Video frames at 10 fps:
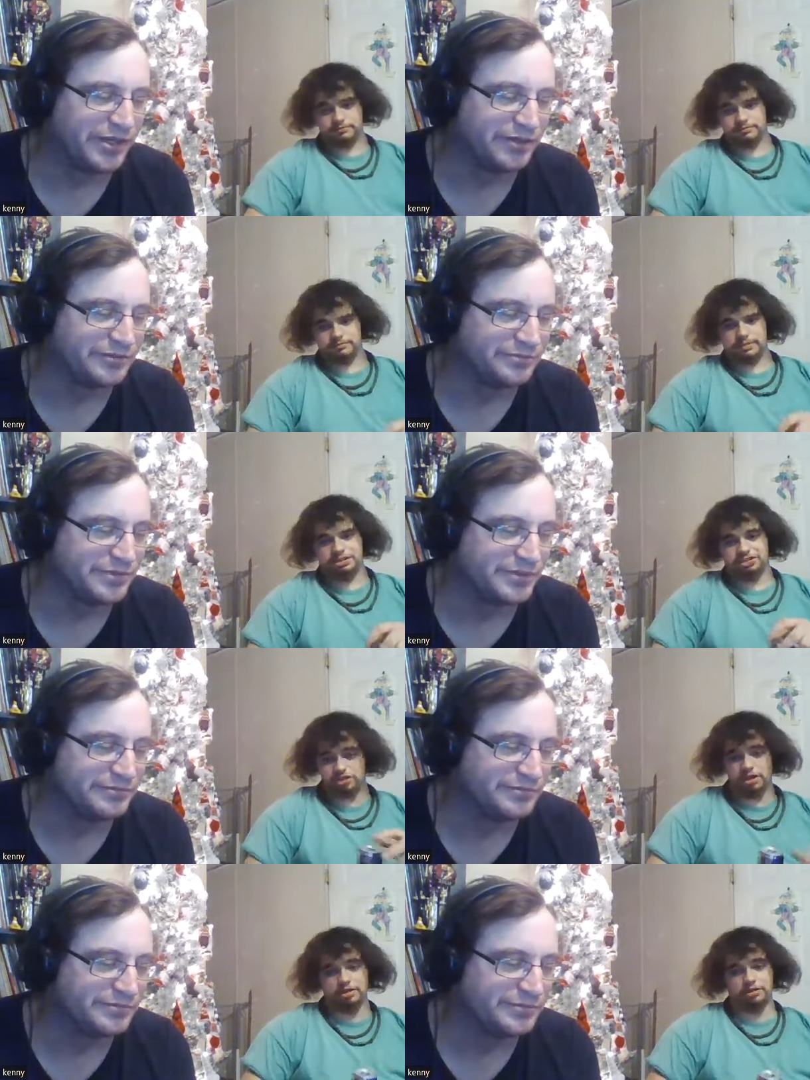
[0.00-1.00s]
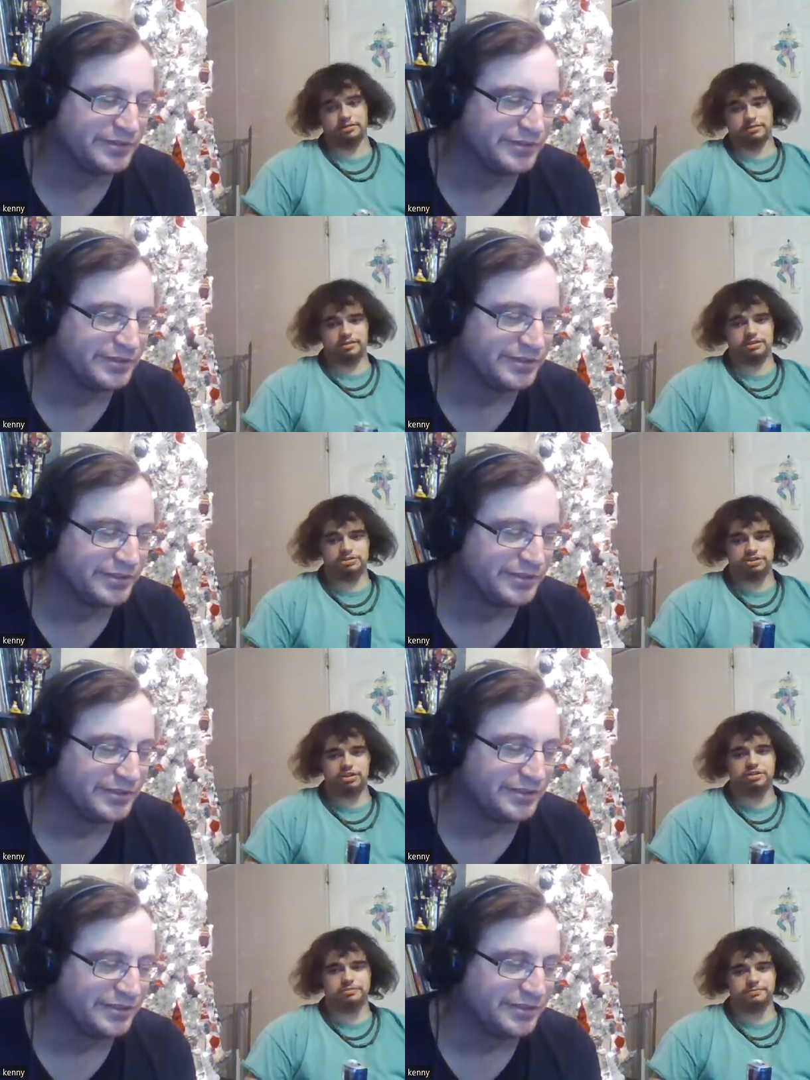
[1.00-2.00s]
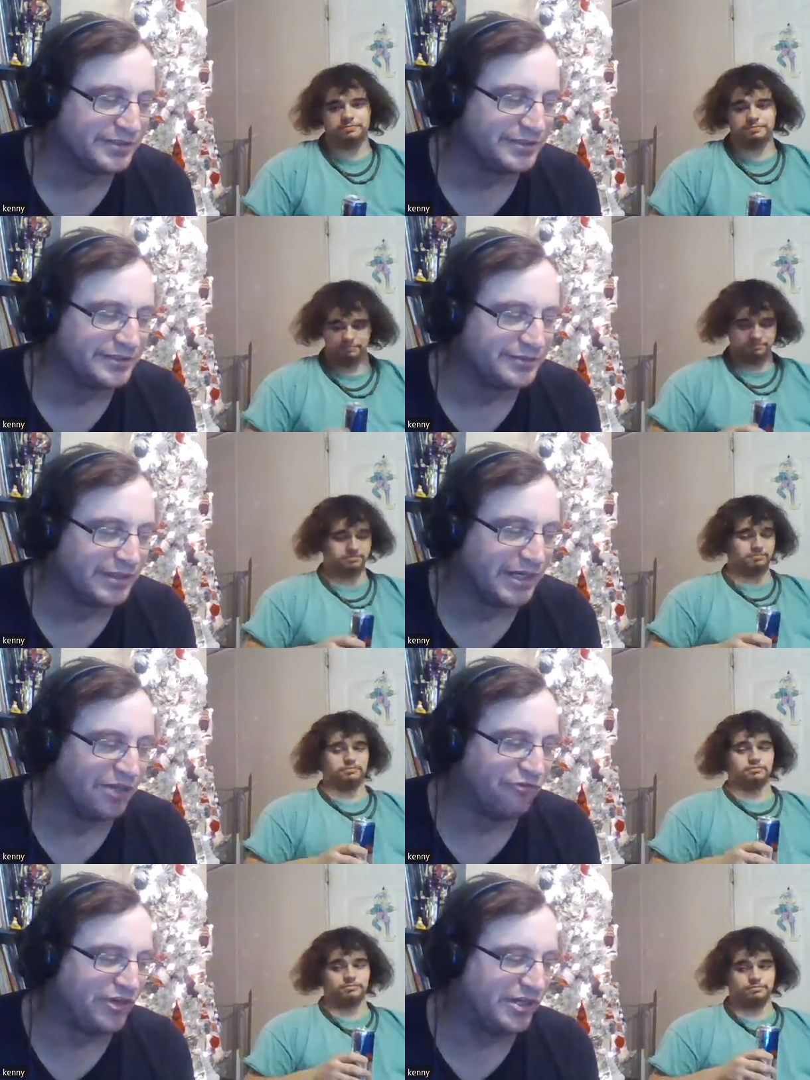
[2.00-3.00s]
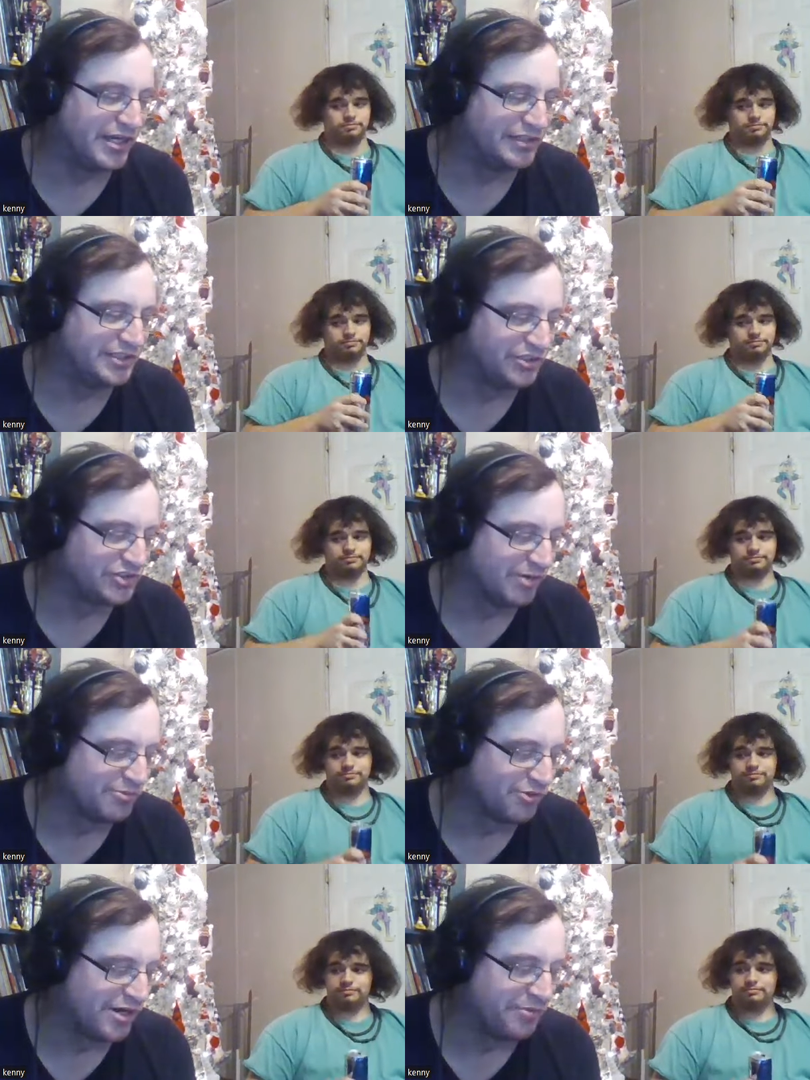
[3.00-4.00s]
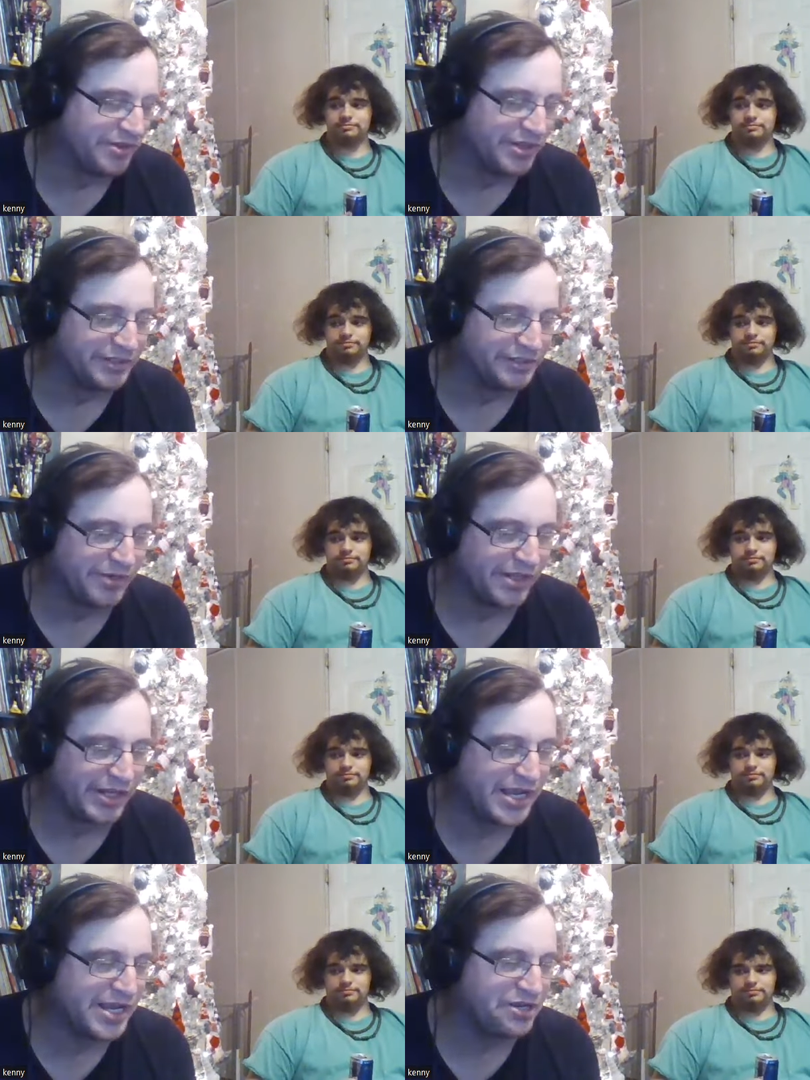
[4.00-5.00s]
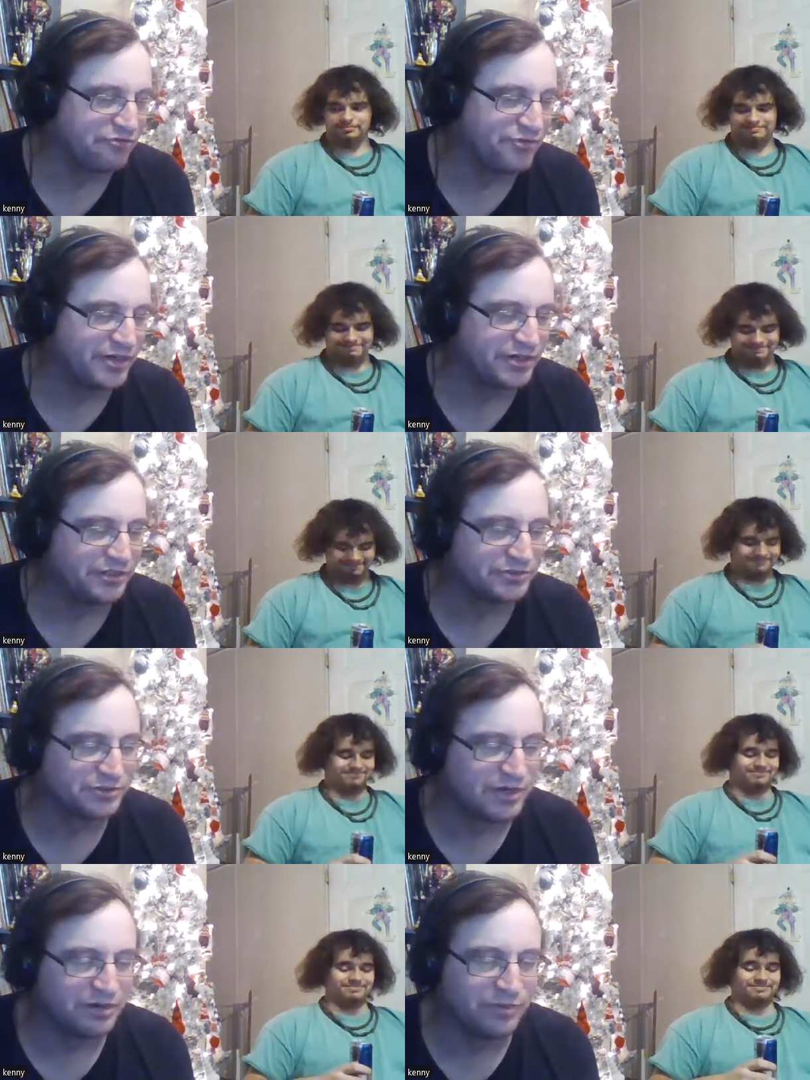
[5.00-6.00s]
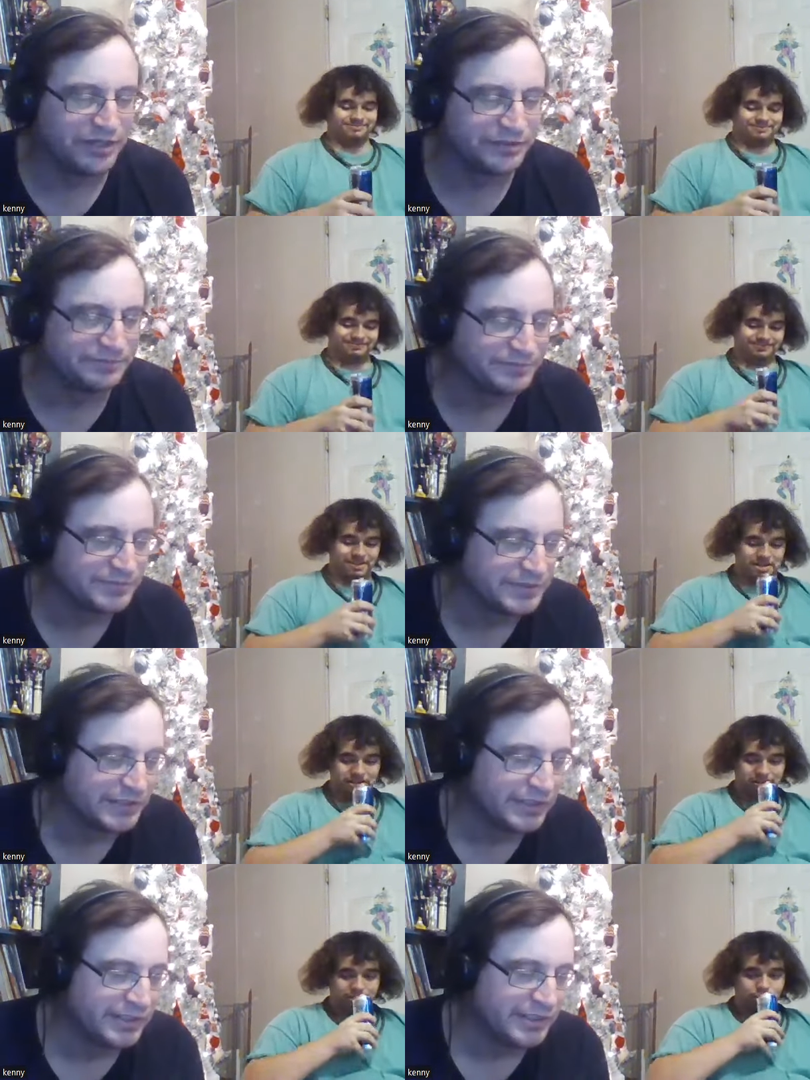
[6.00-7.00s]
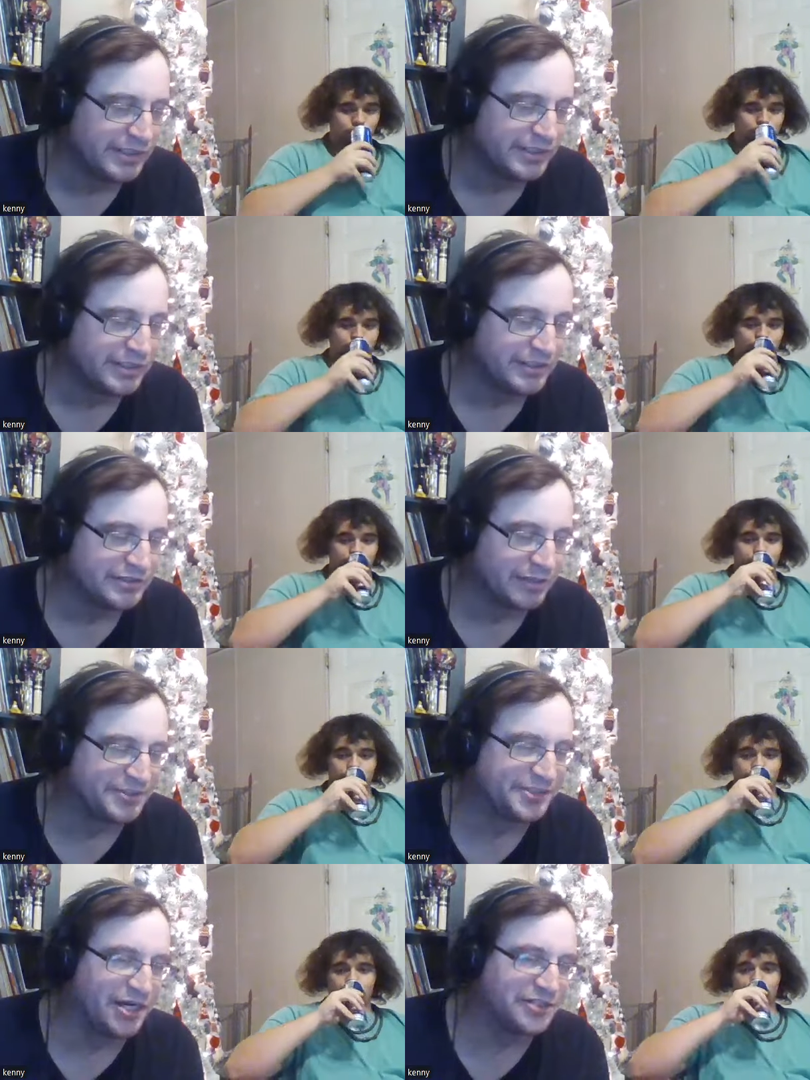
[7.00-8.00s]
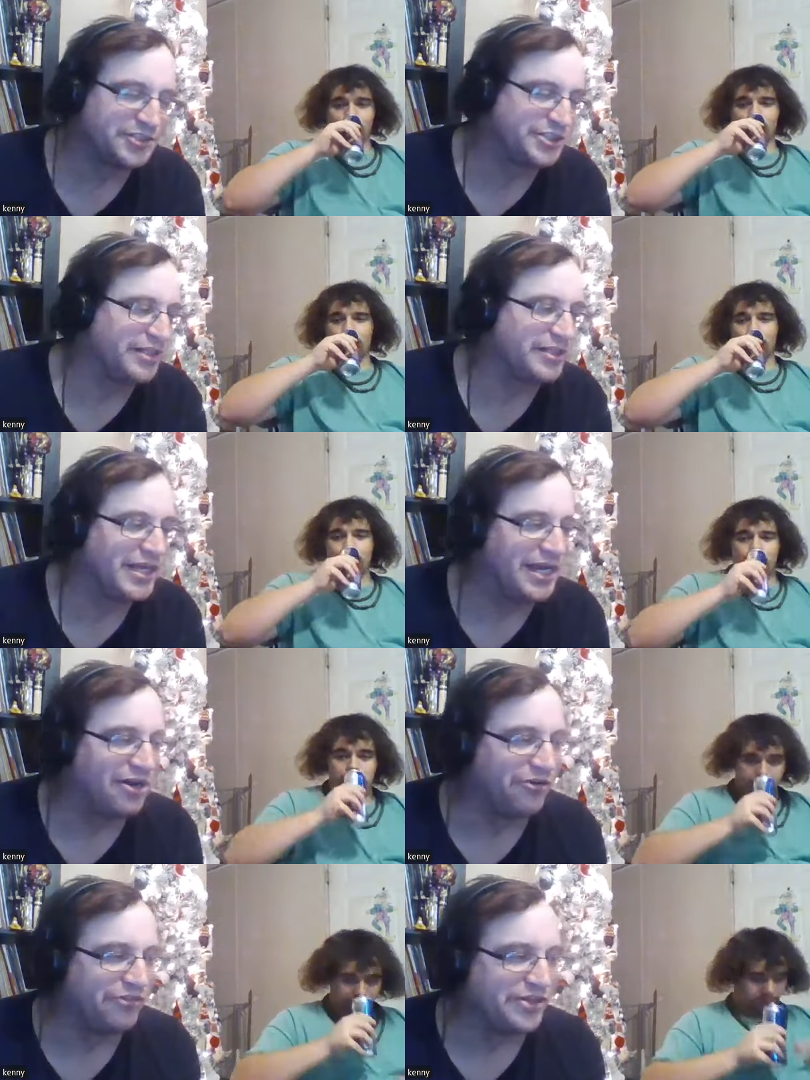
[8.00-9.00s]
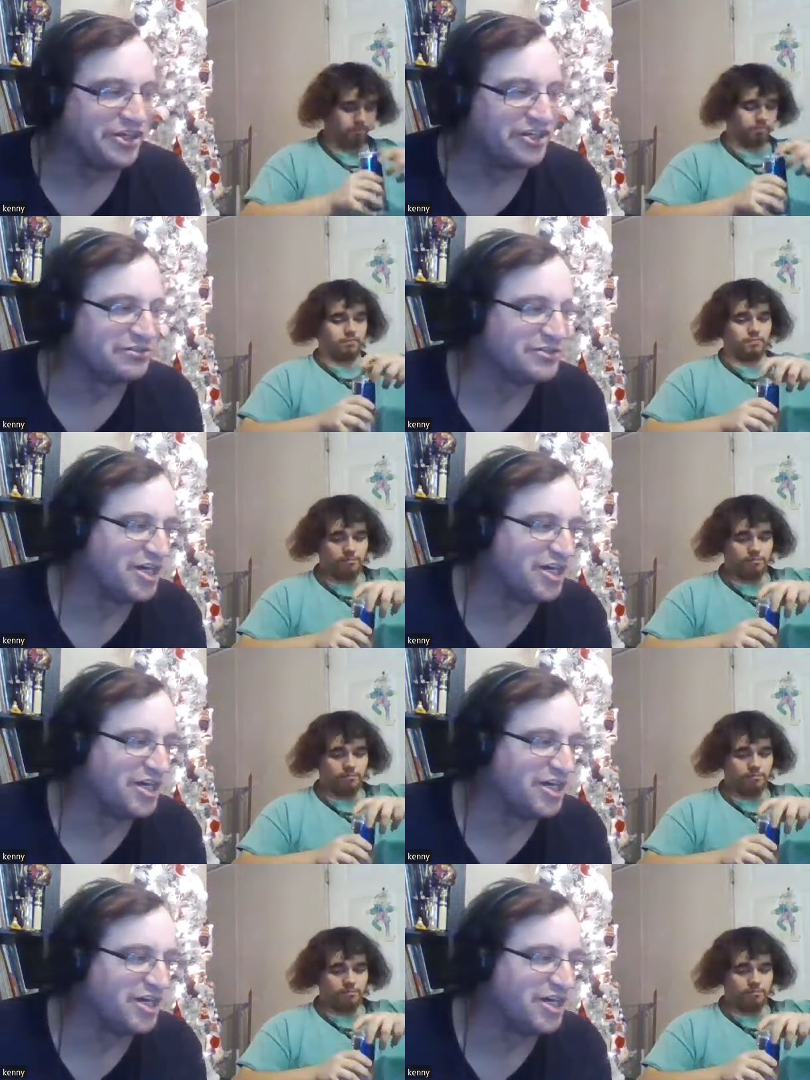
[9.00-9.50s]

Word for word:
Speaker 1: matter. Should he should? Well, if he does, he can come correct me then and be like, "Hey, you fucker, it was the wrong one." Yeah. So I'm gonna talk shit now, and then you can